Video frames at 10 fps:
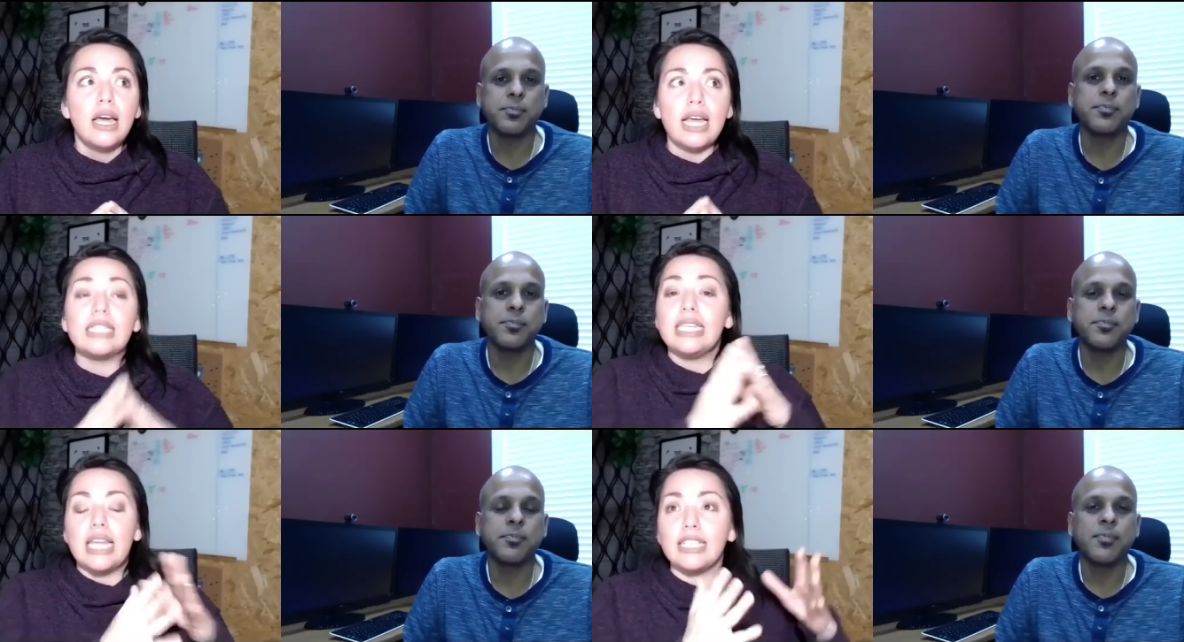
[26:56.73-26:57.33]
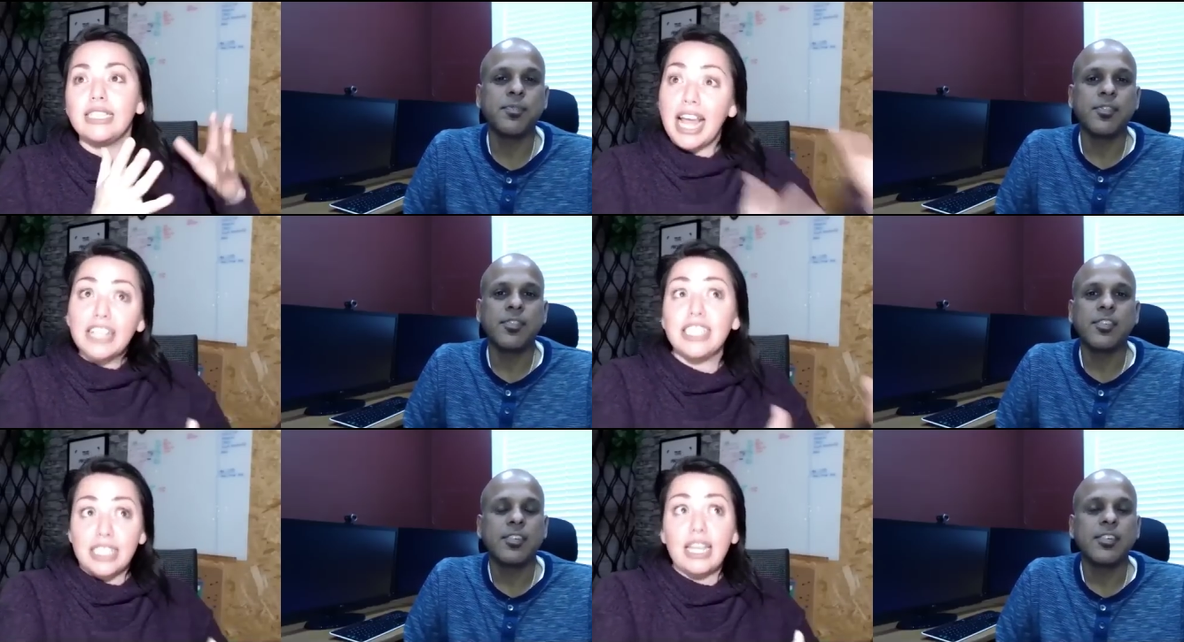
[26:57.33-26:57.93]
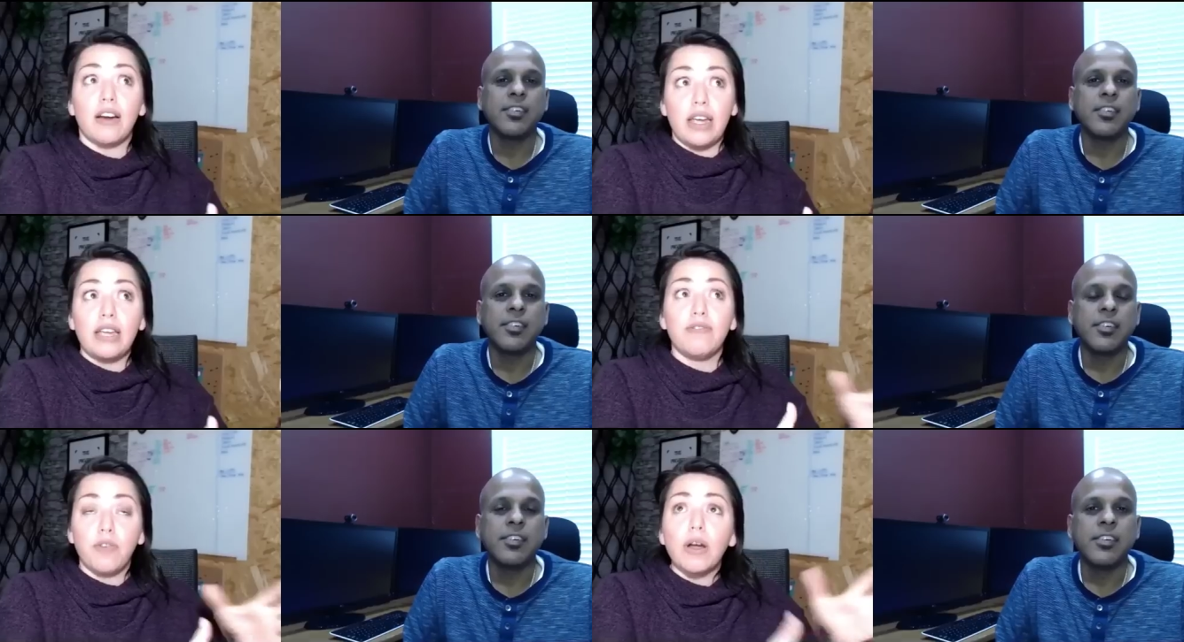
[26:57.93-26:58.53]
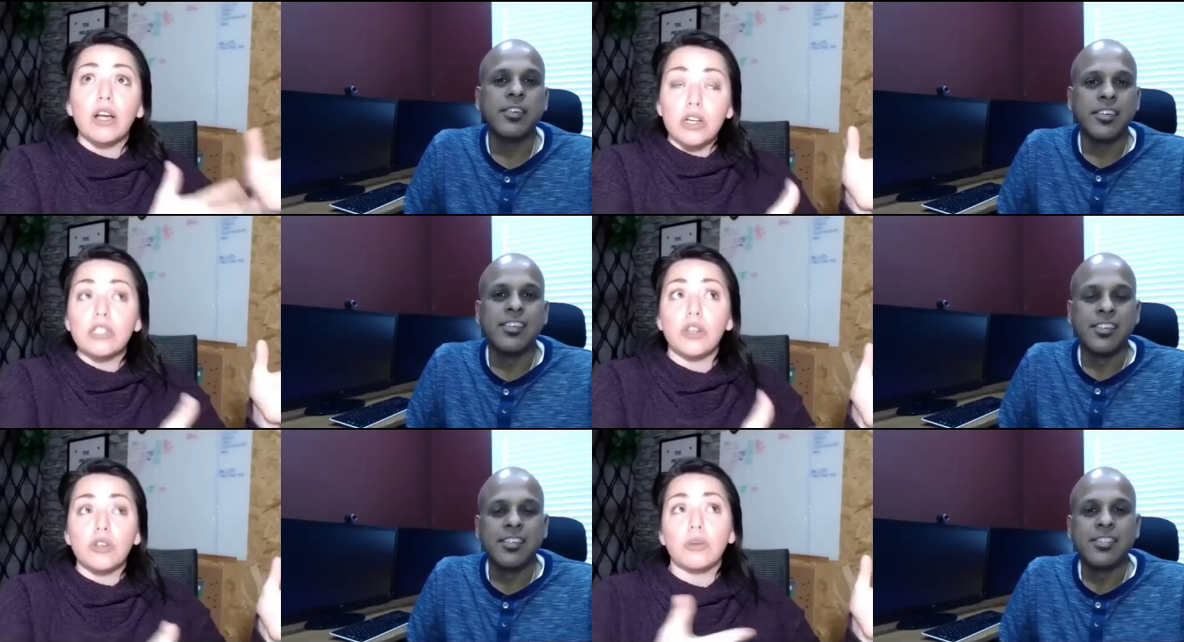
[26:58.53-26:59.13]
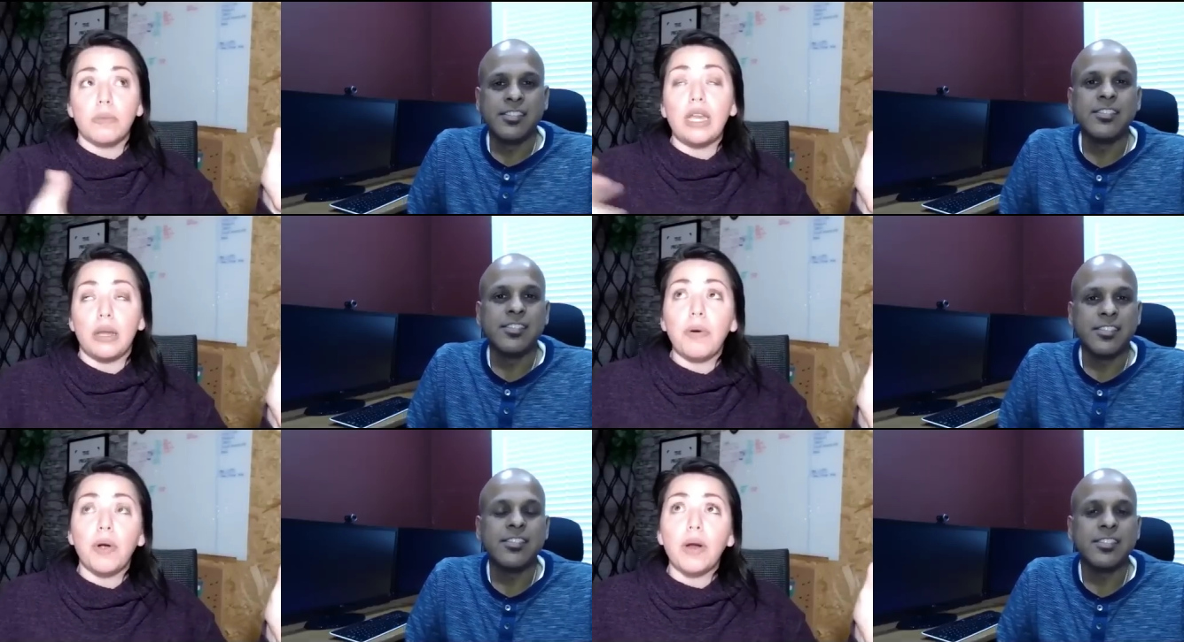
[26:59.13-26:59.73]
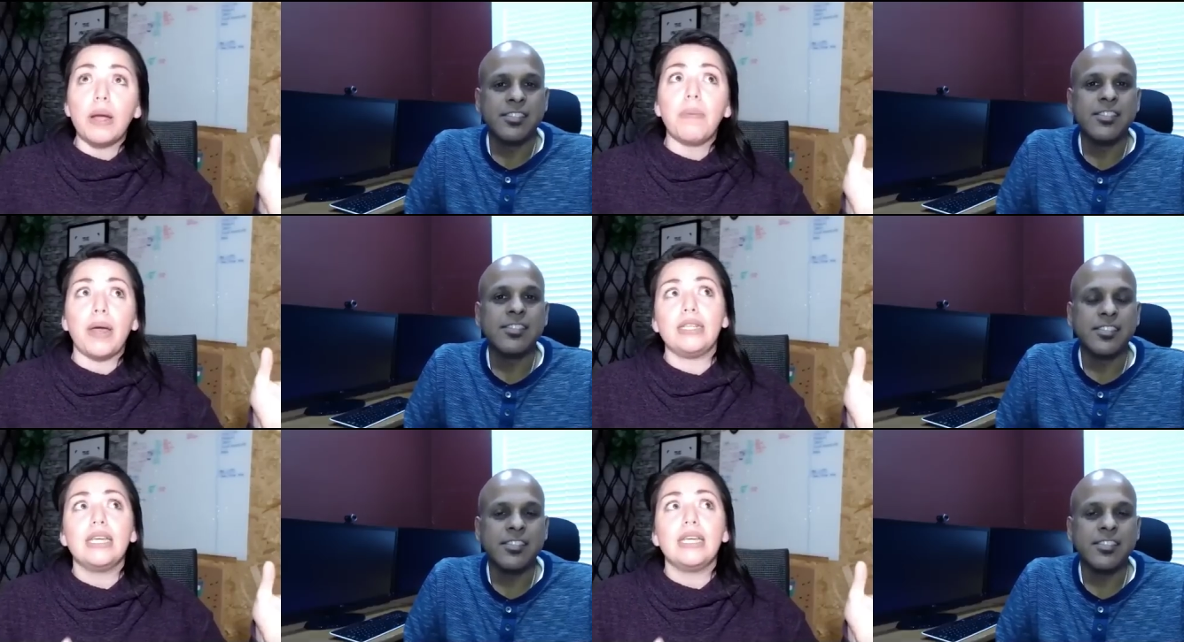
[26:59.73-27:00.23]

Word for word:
Speaker 1: is is necessary for a good social media program but